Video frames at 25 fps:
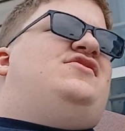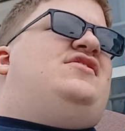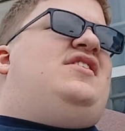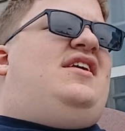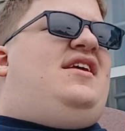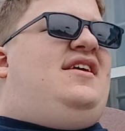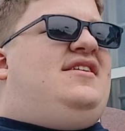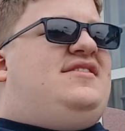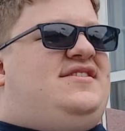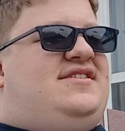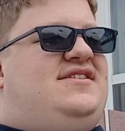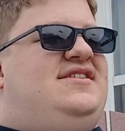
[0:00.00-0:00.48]

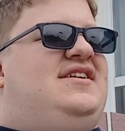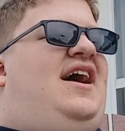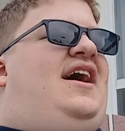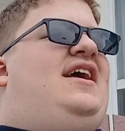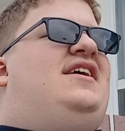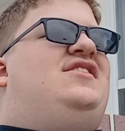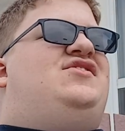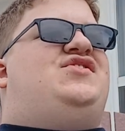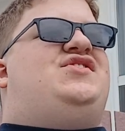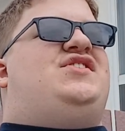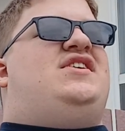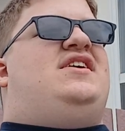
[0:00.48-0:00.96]
It's
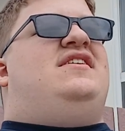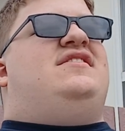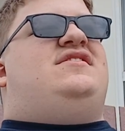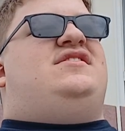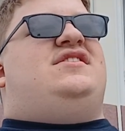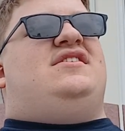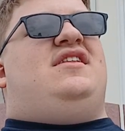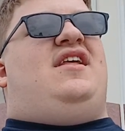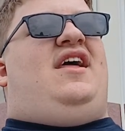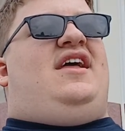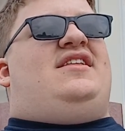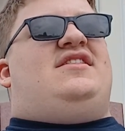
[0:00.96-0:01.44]
nice.
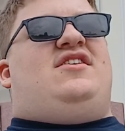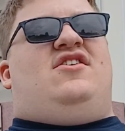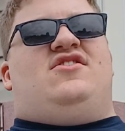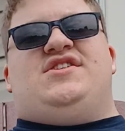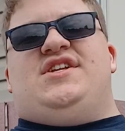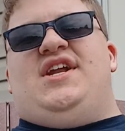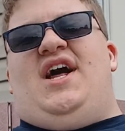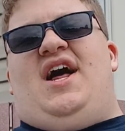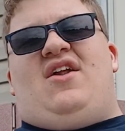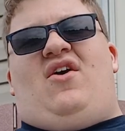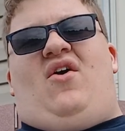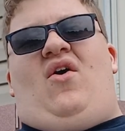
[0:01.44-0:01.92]
It's like
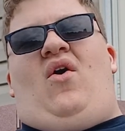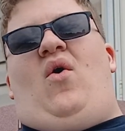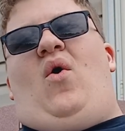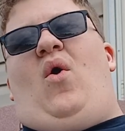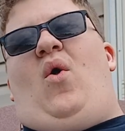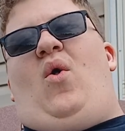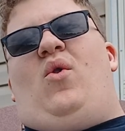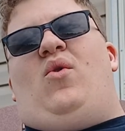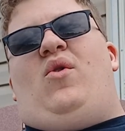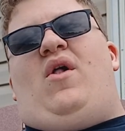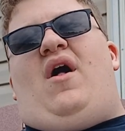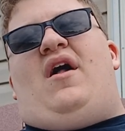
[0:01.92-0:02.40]
there's not a
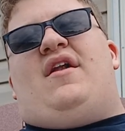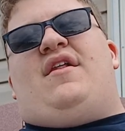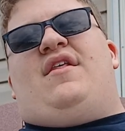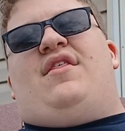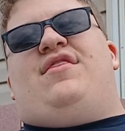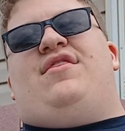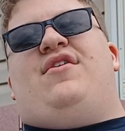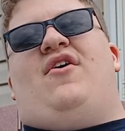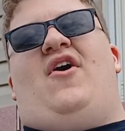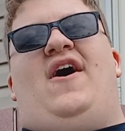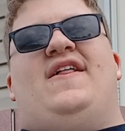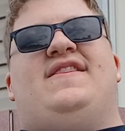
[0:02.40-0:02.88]
whole lot of
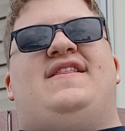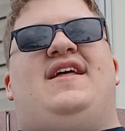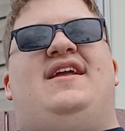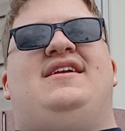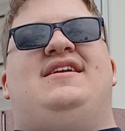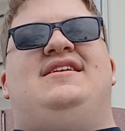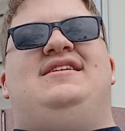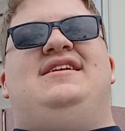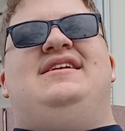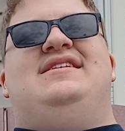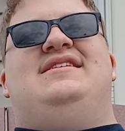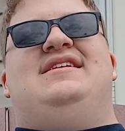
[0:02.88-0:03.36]
thought that
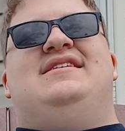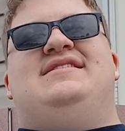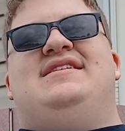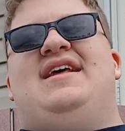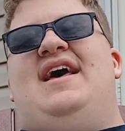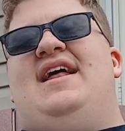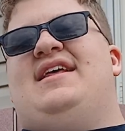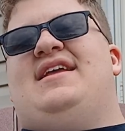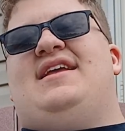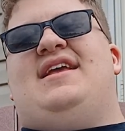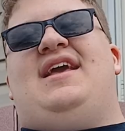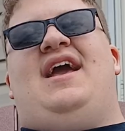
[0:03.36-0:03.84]
you need to
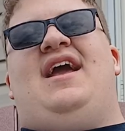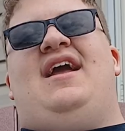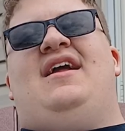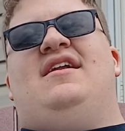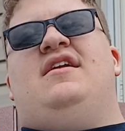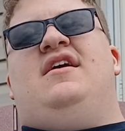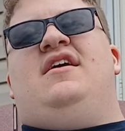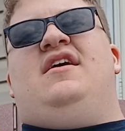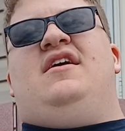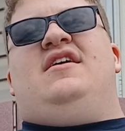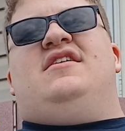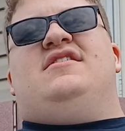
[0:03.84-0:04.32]

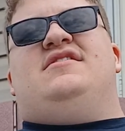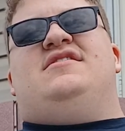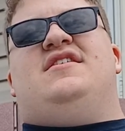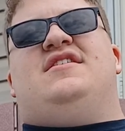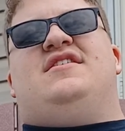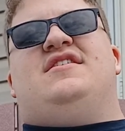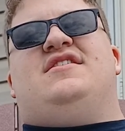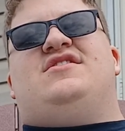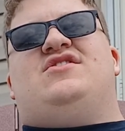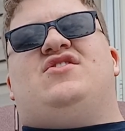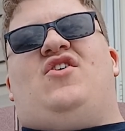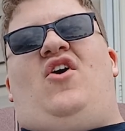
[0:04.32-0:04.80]
dedicate to
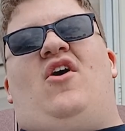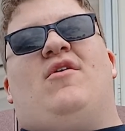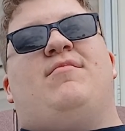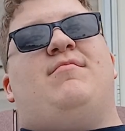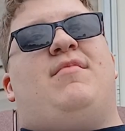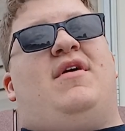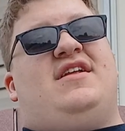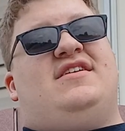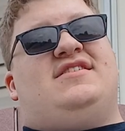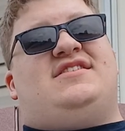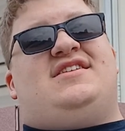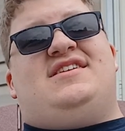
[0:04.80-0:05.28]
this song,
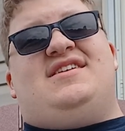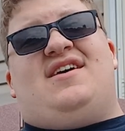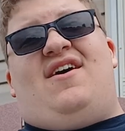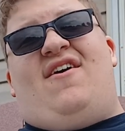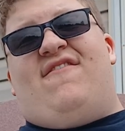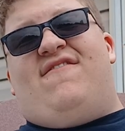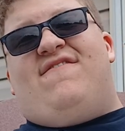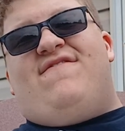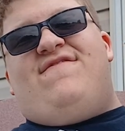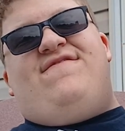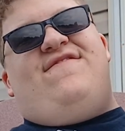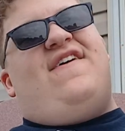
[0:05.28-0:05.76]
but it's
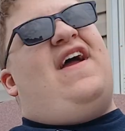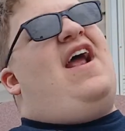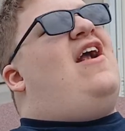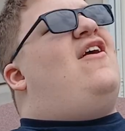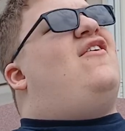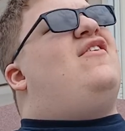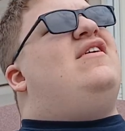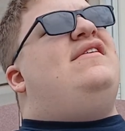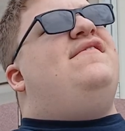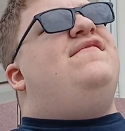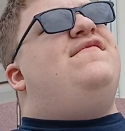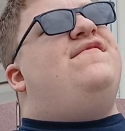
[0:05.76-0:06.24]
a
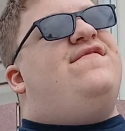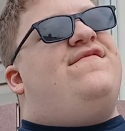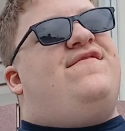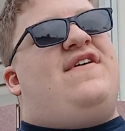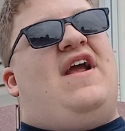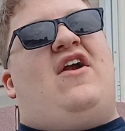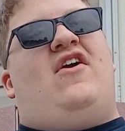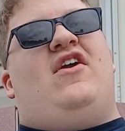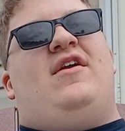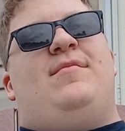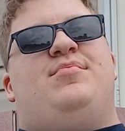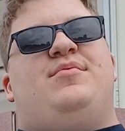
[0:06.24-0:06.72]
very,
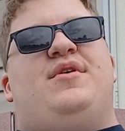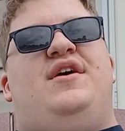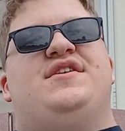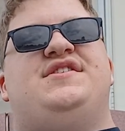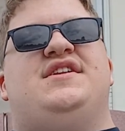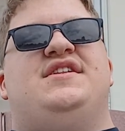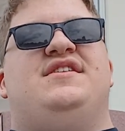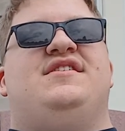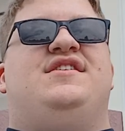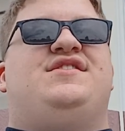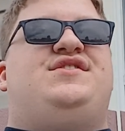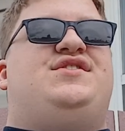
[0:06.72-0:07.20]
very
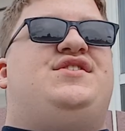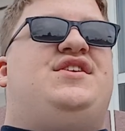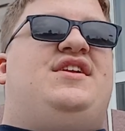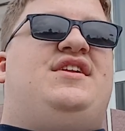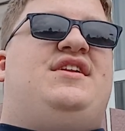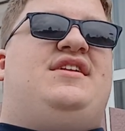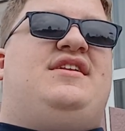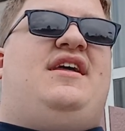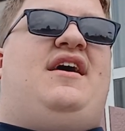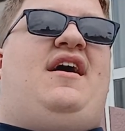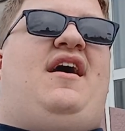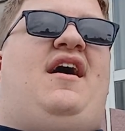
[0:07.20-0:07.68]
pleasant listen.